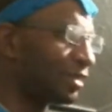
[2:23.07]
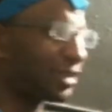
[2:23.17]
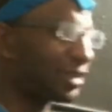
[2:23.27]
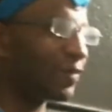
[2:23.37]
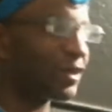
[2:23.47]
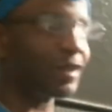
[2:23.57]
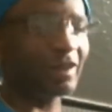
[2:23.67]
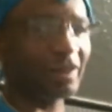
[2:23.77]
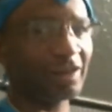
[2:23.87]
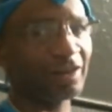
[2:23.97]
just stay
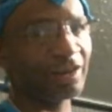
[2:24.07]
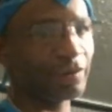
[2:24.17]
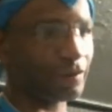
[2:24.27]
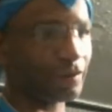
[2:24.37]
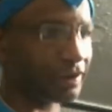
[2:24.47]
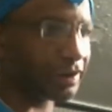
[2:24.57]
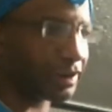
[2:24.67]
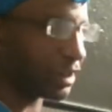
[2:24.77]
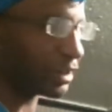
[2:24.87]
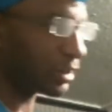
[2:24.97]
right there and just
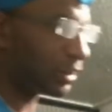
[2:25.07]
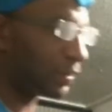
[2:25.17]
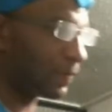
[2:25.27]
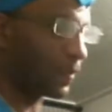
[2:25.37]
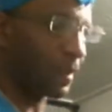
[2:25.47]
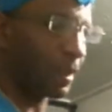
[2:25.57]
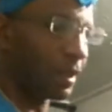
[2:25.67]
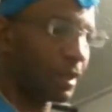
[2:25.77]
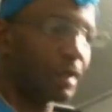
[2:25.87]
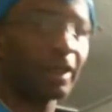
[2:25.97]
resist this.
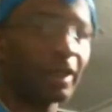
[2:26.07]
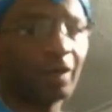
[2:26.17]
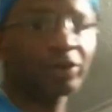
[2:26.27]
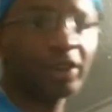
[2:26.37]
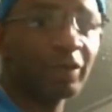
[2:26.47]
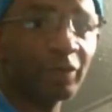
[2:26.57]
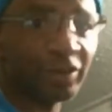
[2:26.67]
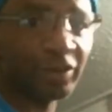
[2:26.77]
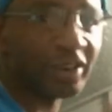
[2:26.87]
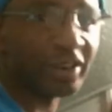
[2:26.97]
Now
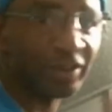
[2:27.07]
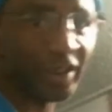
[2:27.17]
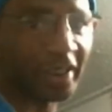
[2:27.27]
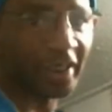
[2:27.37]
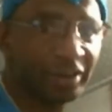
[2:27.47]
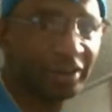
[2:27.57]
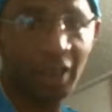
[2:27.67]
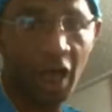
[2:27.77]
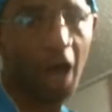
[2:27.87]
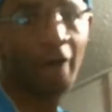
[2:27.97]
she can resist
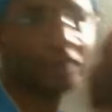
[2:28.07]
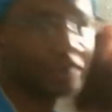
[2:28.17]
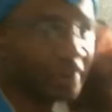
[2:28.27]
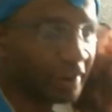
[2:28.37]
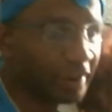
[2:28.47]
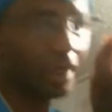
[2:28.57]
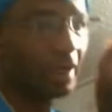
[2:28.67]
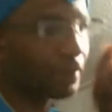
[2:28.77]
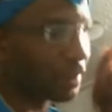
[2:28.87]
this, obviously,